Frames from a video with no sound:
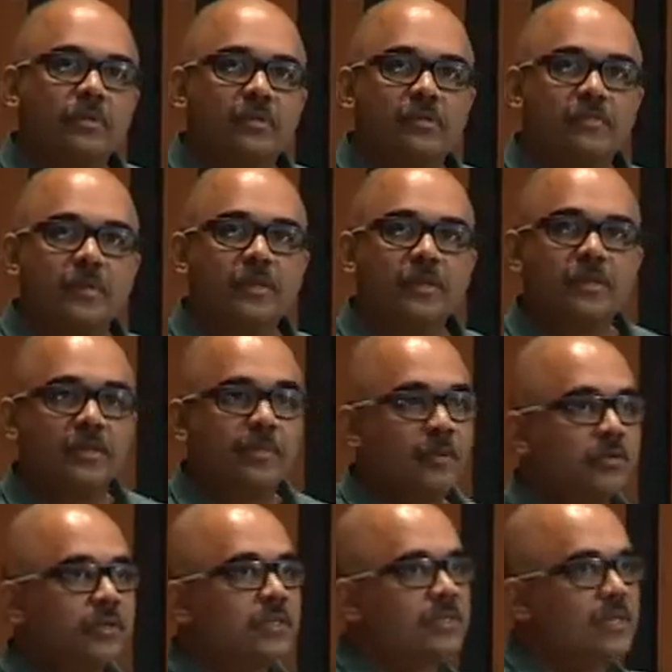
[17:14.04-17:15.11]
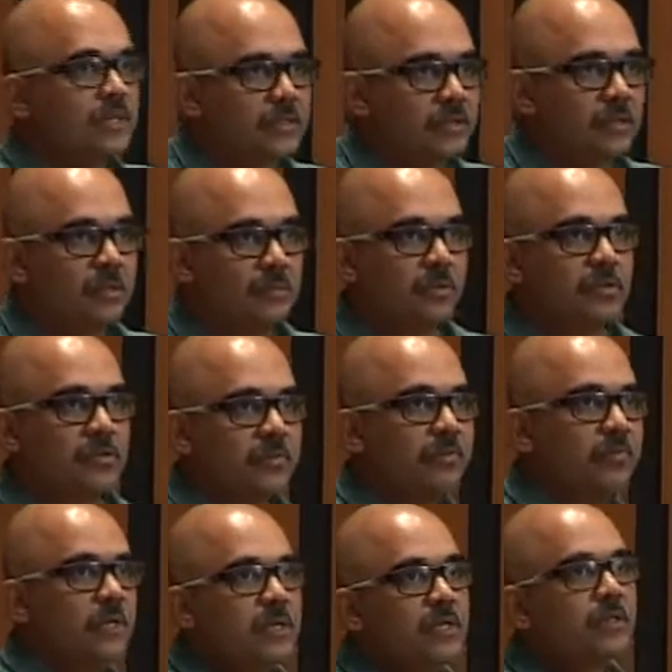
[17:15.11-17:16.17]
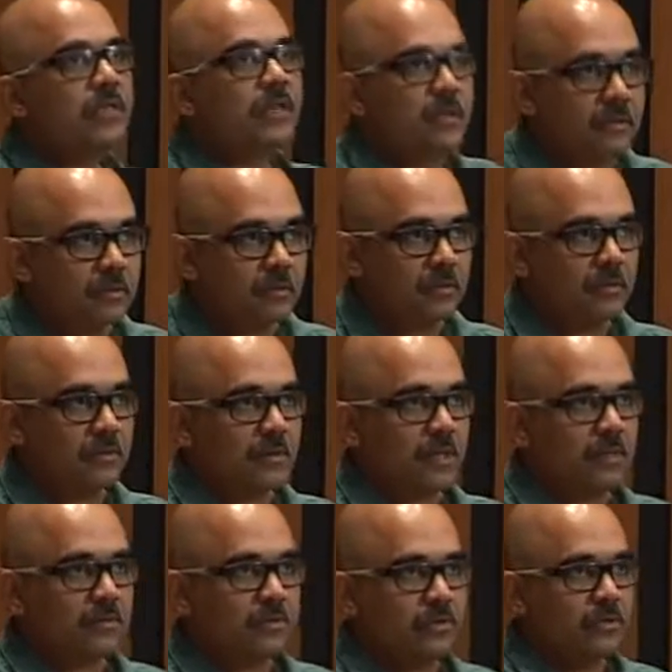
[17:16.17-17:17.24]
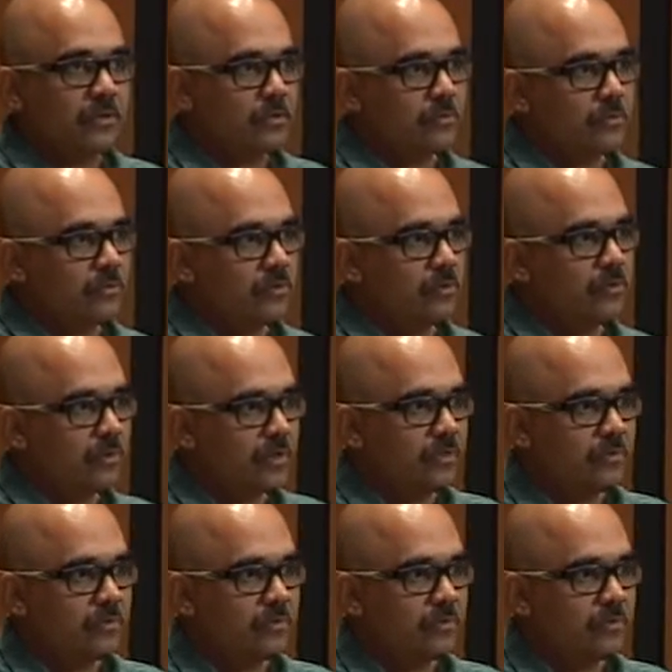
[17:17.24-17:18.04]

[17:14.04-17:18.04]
it is, but it is about dyslexia. Because the minute that you know, you look